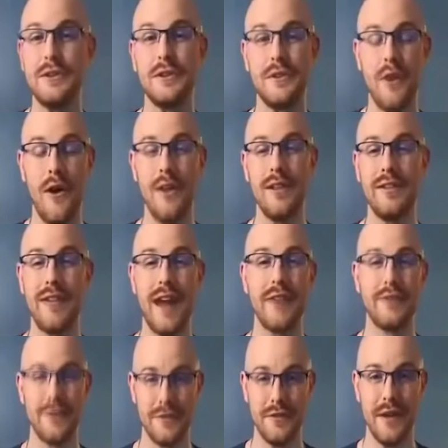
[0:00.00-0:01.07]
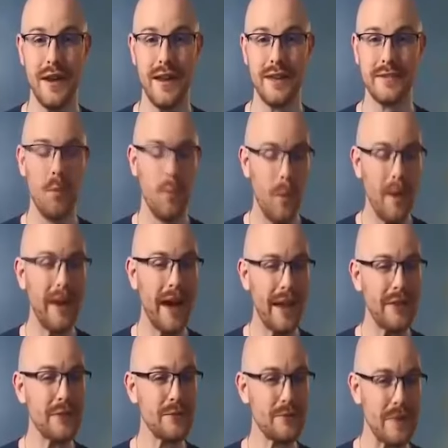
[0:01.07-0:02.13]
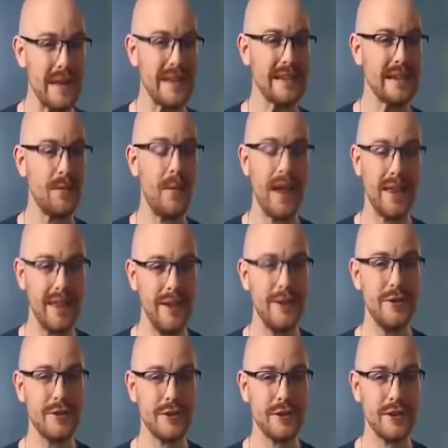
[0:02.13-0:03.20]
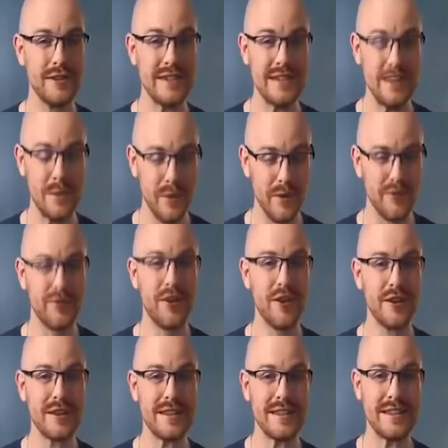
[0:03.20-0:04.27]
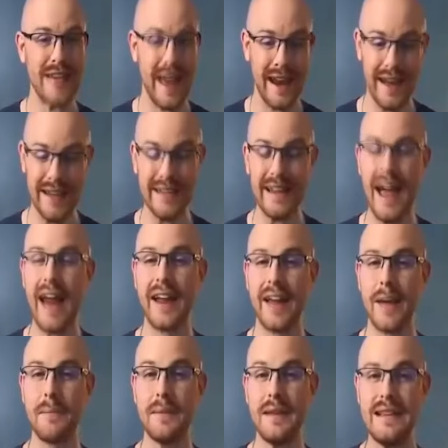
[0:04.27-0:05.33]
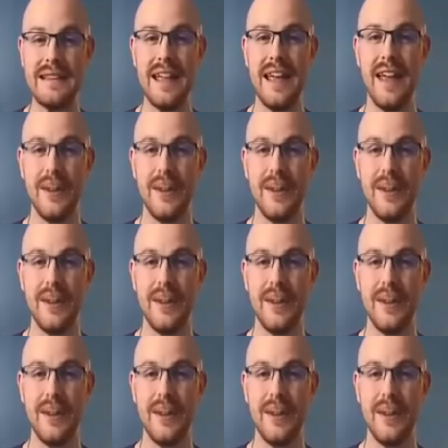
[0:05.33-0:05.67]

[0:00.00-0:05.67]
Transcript: and you can learn all of that for free. One other reason why I think you should learn SQL first is that a lot of companies